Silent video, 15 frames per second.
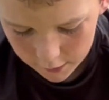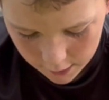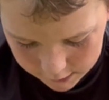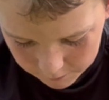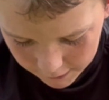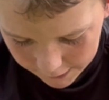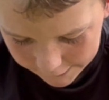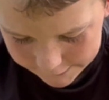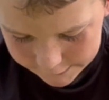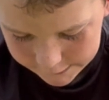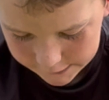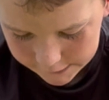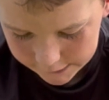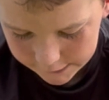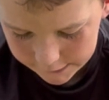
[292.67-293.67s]
Match
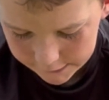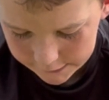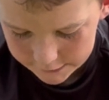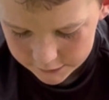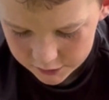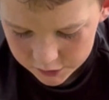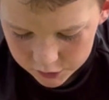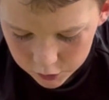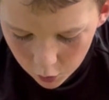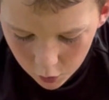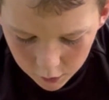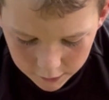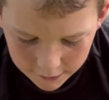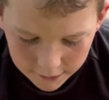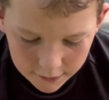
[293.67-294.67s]
is
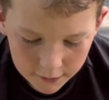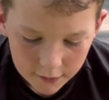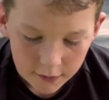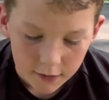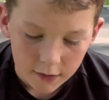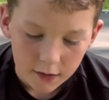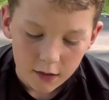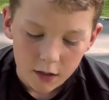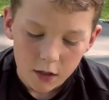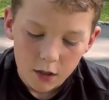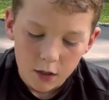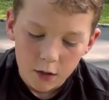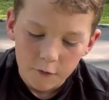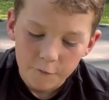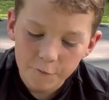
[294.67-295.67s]
Soli.
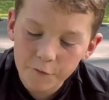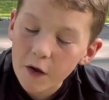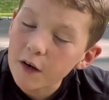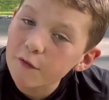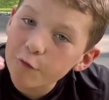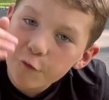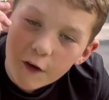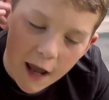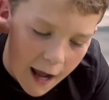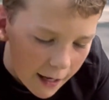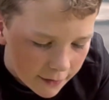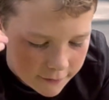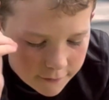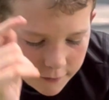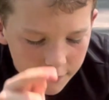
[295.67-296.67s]
Fun
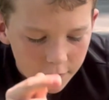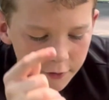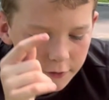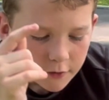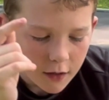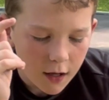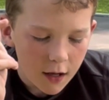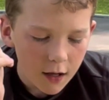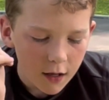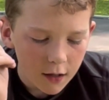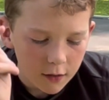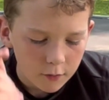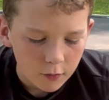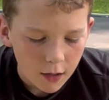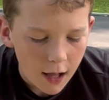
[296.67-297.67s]
fact uh,
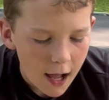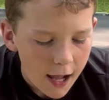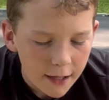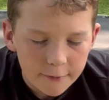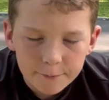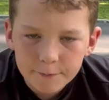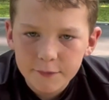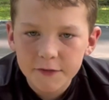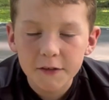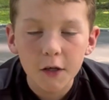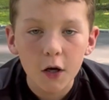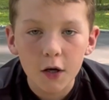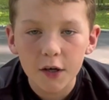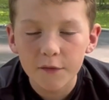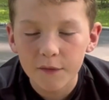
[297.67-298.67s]
I'm
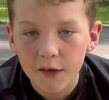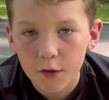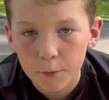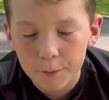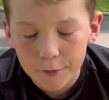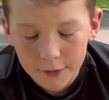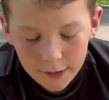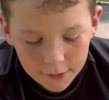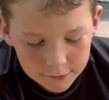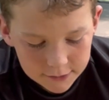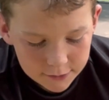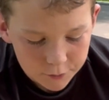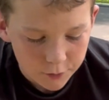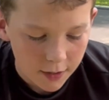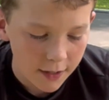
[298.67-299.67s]
sorry if I don't pronounce
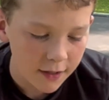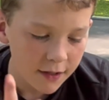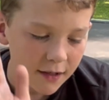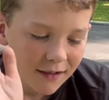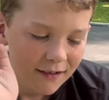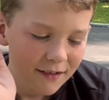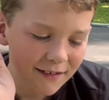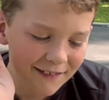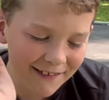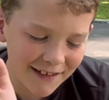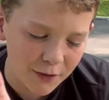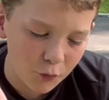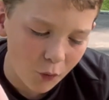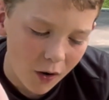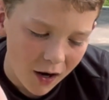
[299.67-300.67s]
this right. D
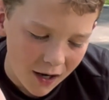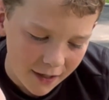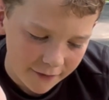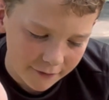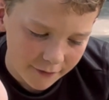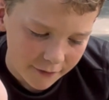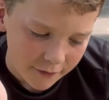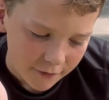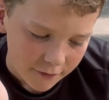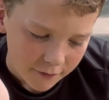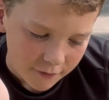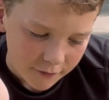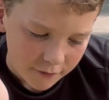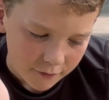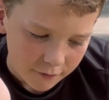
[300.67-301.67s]
Watt.
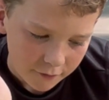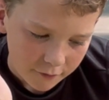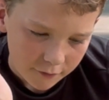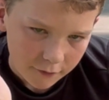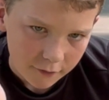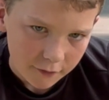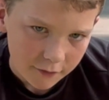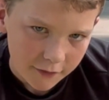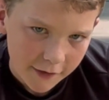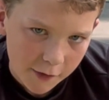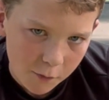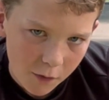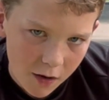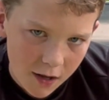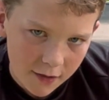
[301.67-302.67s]
D
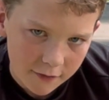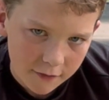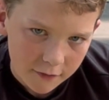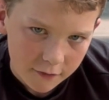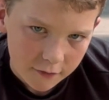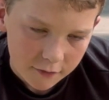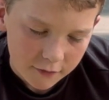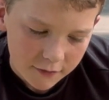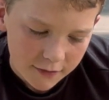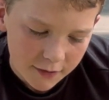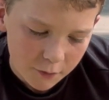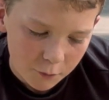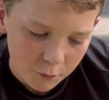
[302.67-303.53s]
Watt. D